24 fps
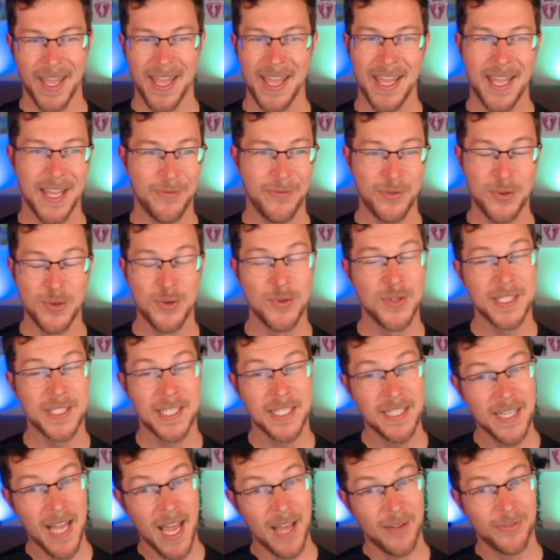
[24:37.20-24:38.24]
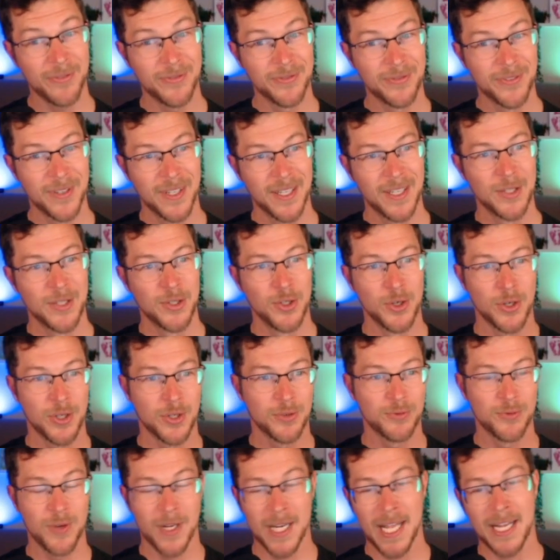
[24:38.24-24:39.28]
If you do this enough, you're
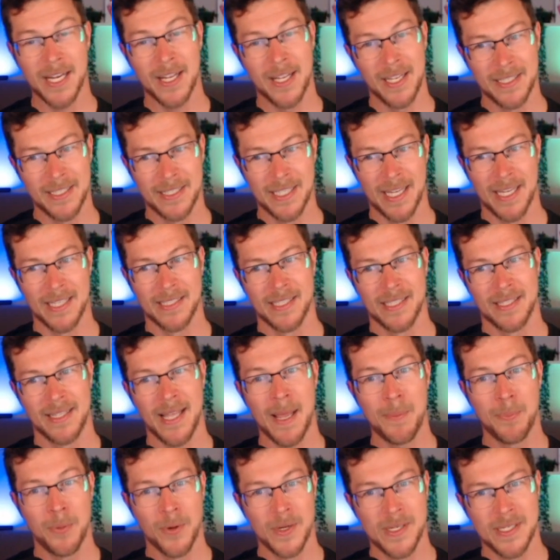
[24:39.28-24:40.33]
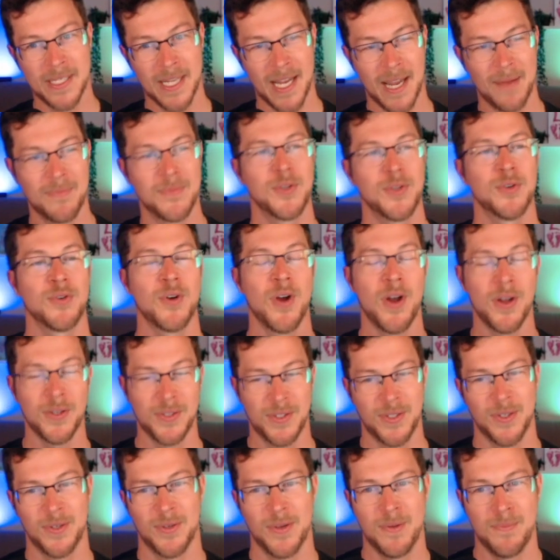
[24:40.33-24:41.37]
gonna run out of hit dice. At that point in time, you're
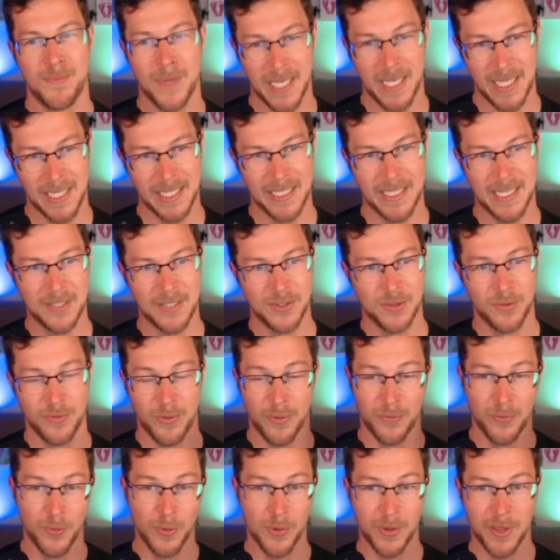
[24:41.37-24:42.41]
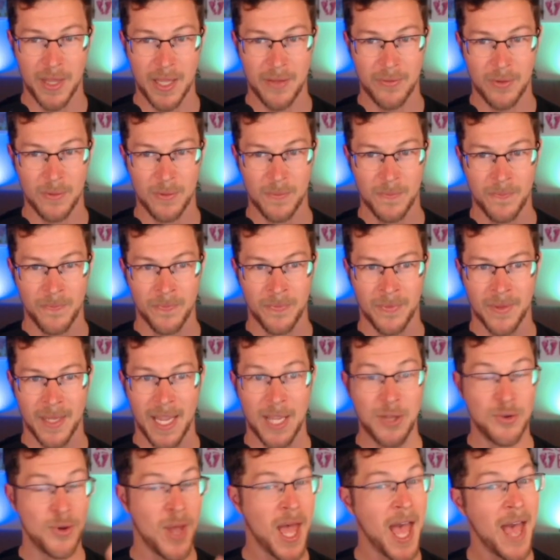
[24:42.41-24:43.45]
also immediately dead. So if you're 4th level
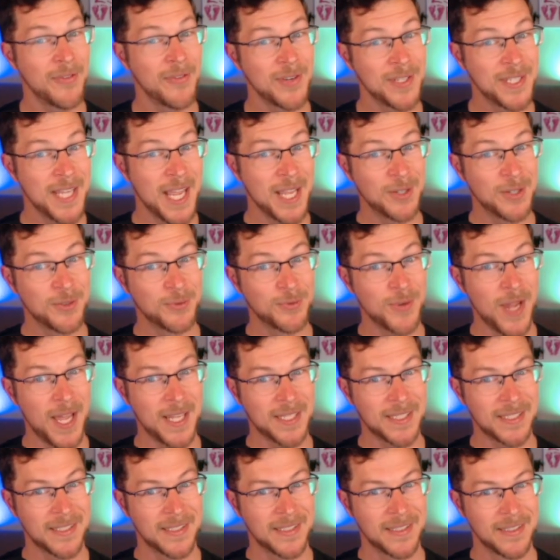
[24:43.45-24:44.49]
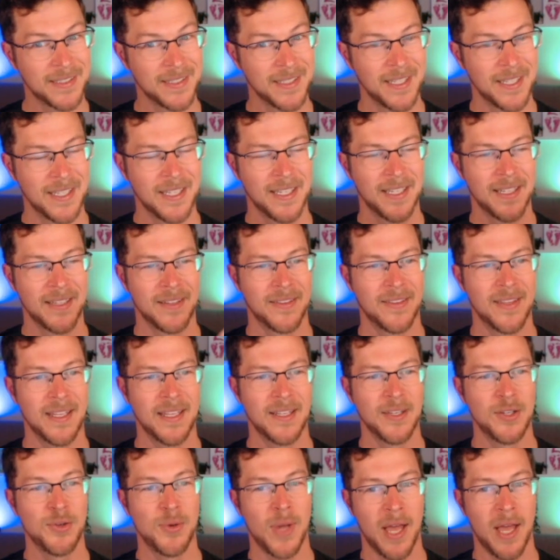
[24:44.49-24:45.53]
and you haven't taken a rest,
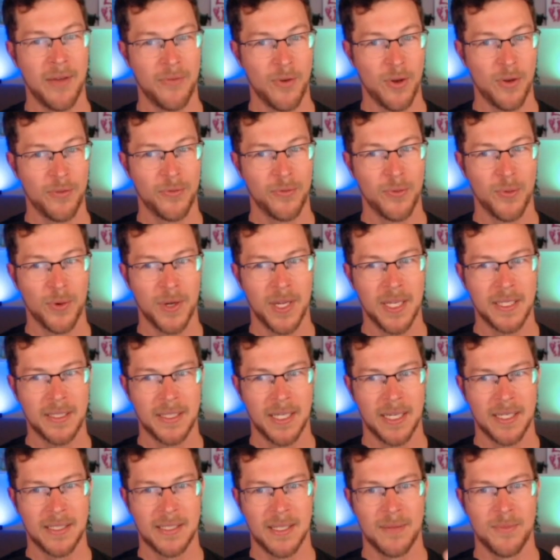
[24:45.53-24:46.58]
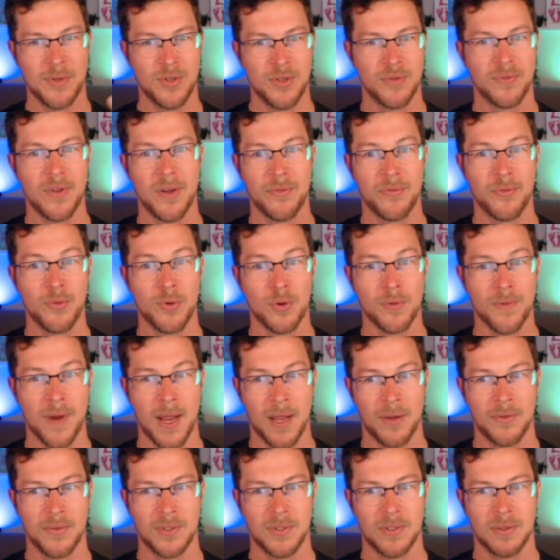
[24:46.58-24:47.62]
then you have all 4 hit dice. That means you've got 4
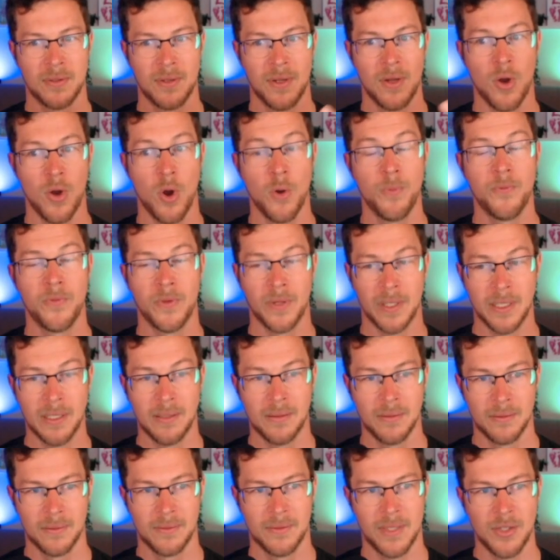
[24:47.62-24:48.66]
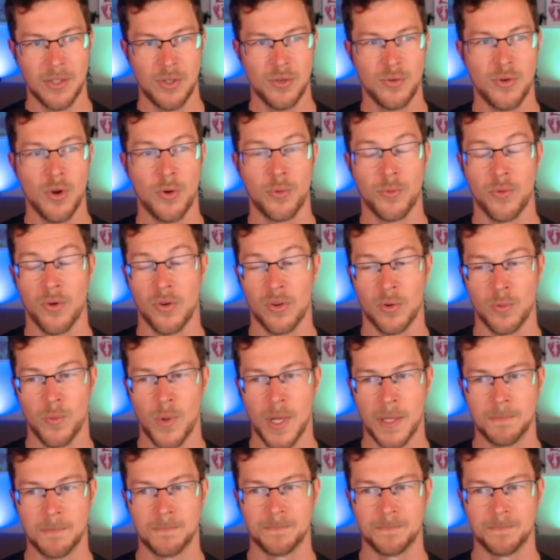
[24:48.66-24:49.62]
rounds, hopefully, that you don't roll a 1.